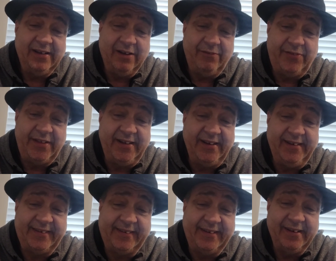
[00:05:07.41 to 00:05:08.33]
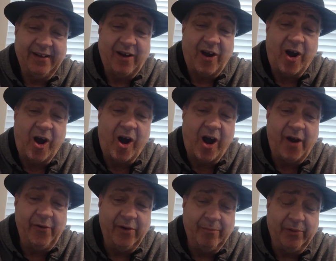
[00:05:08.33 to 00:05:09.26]
of these
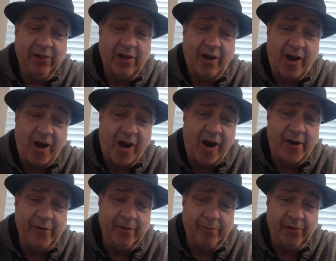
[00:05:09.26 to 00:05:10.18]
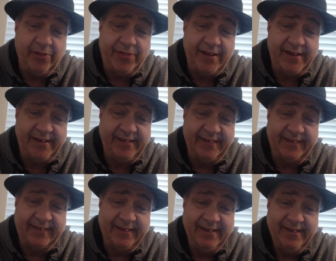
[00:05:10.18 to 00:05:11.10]
horrible, horrible
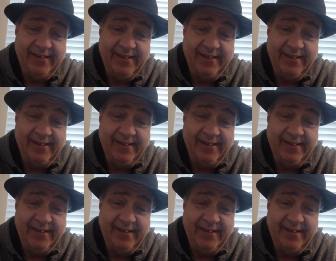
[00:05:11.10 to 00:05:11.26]
things